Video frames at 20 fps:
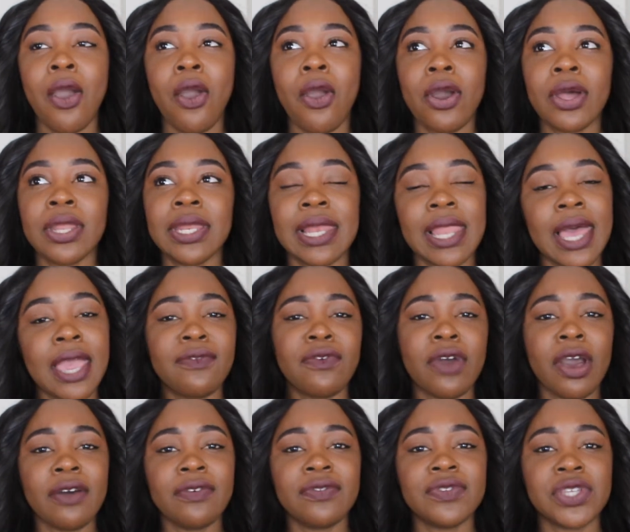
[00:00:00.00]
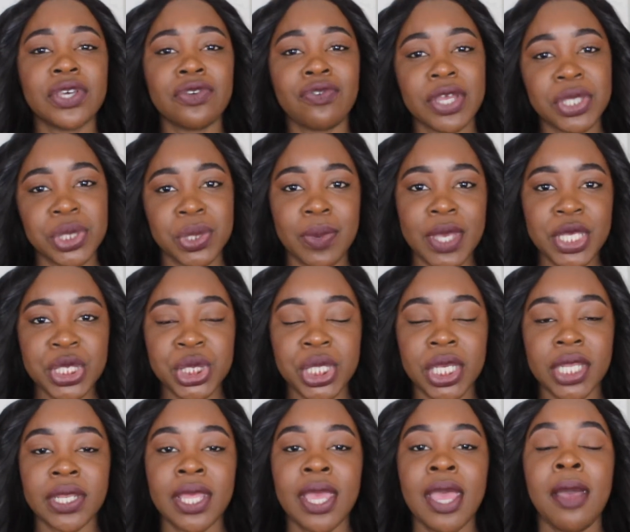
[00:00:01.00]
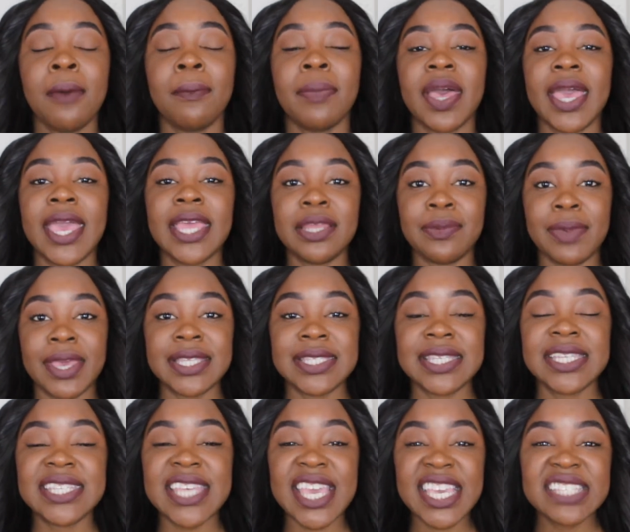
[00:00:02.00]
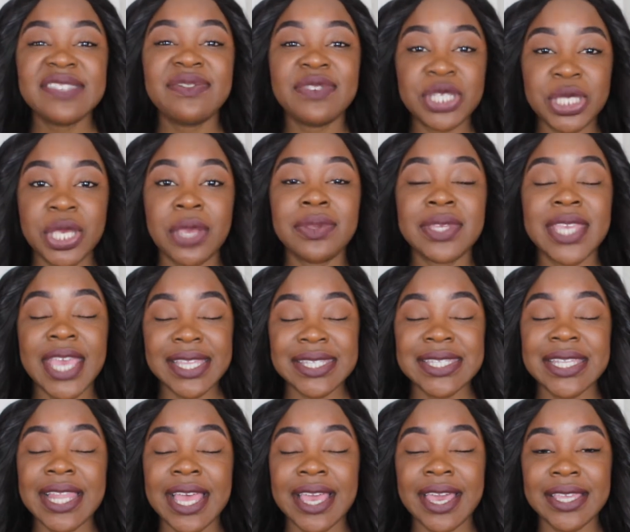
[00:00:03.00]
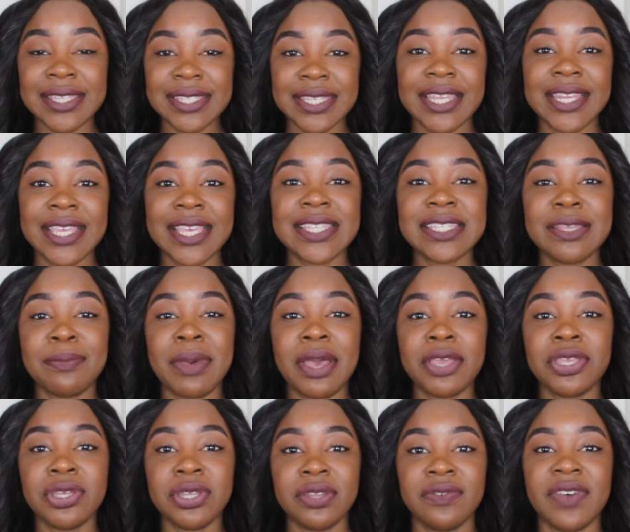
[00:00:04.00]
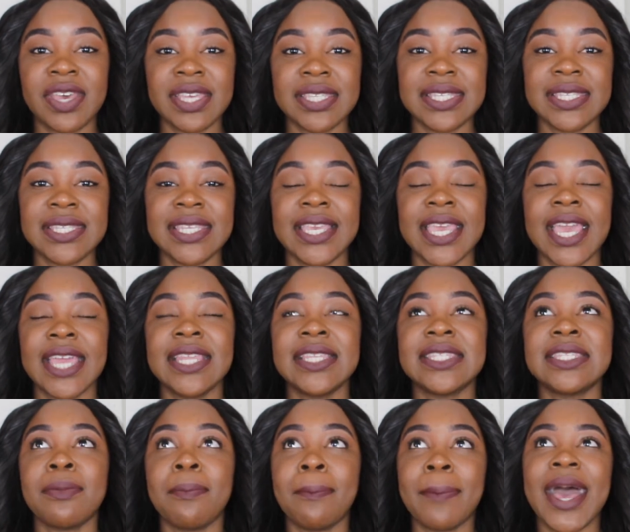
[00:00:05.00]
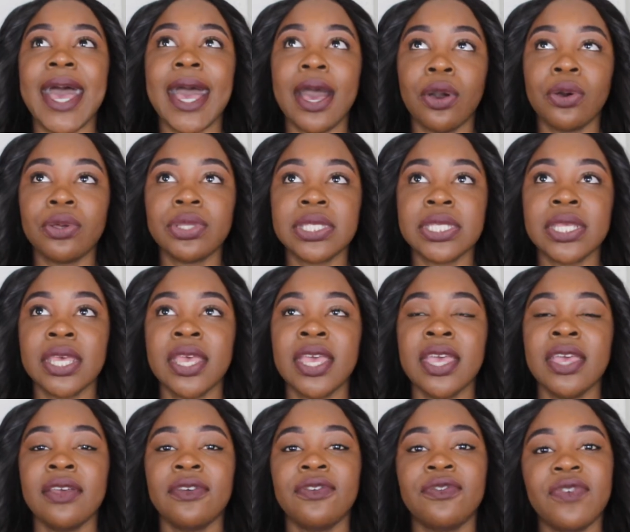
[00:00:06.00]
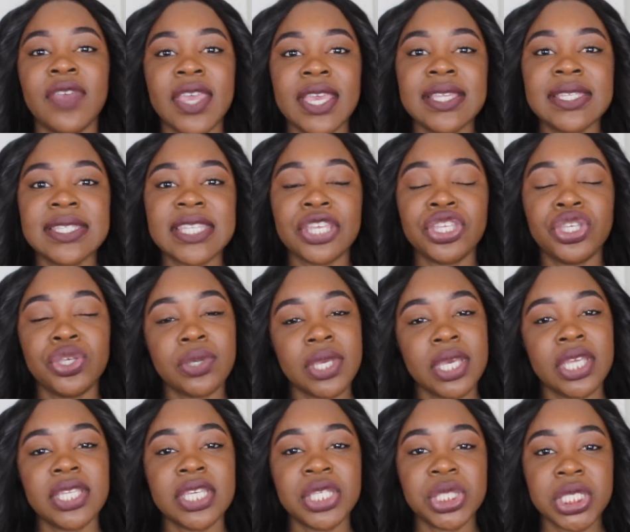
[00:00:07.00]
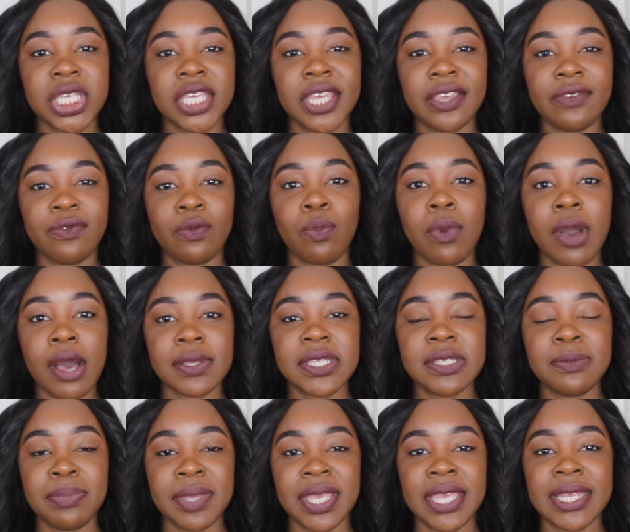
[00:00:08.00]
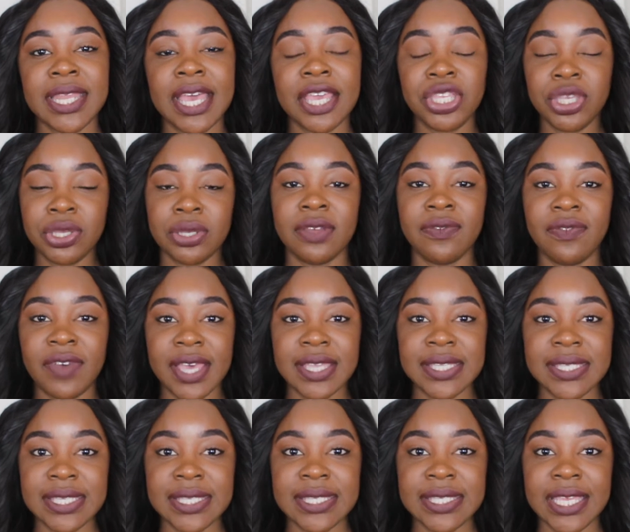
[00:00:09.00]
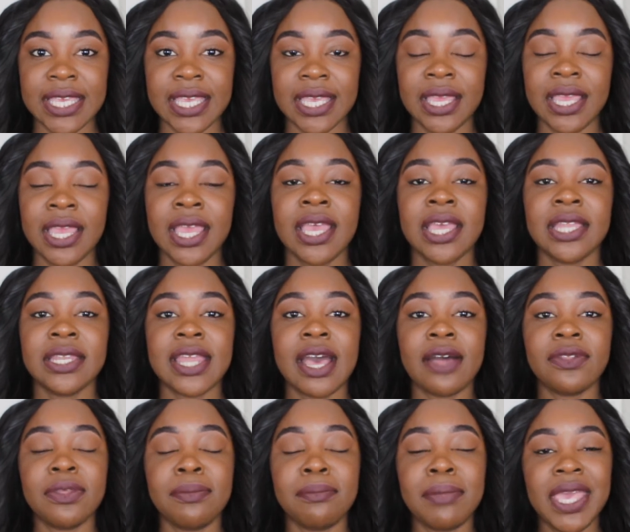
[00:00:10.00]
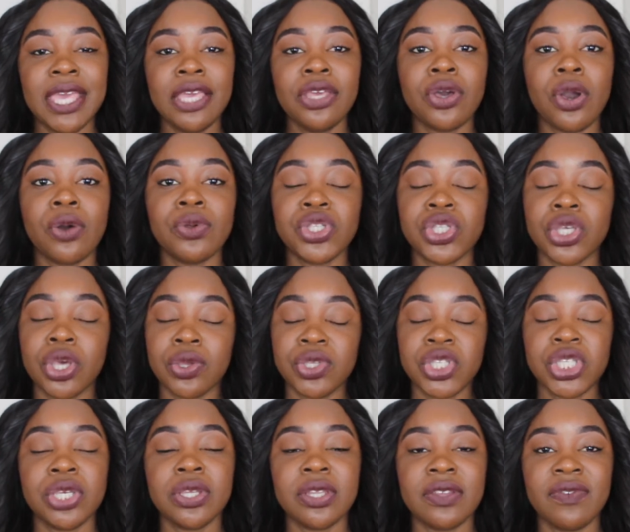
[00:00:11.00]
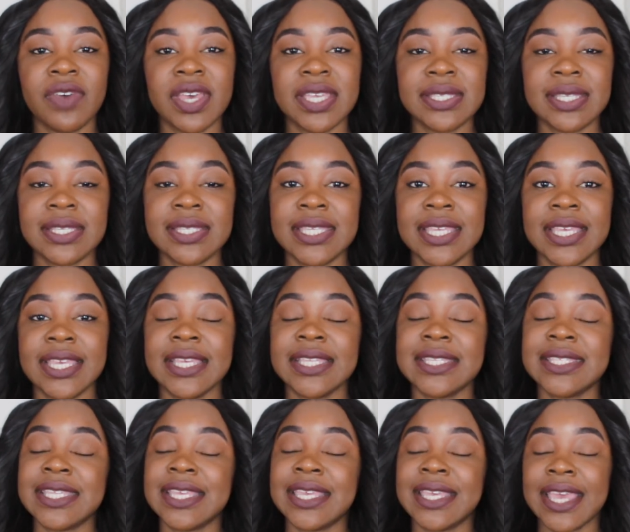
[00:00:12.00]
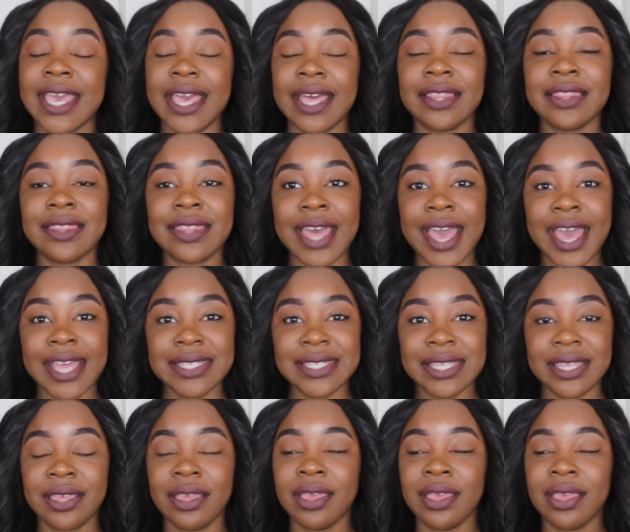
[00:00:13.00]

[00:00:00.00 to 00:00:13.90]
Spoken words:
on life after graduation. But anyway, today's video, yes, like I said, is about university, and is about things that you could achieve whilst being at university. Now, the main goal to go to university is to get that